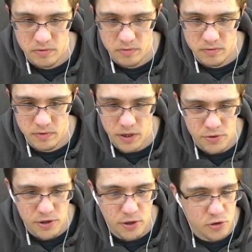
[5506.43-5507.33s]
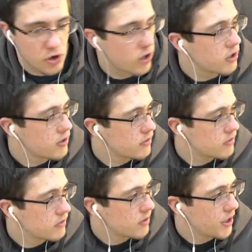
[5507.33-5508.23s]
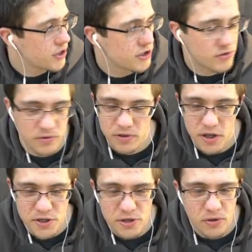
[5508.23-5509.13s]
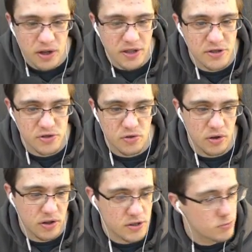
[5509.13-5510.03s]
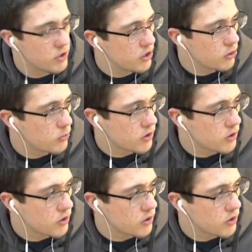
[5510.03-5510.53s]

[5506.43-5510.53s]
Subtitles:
That was a good drawing. Actually, I still like this drawing. It's a pretty good one.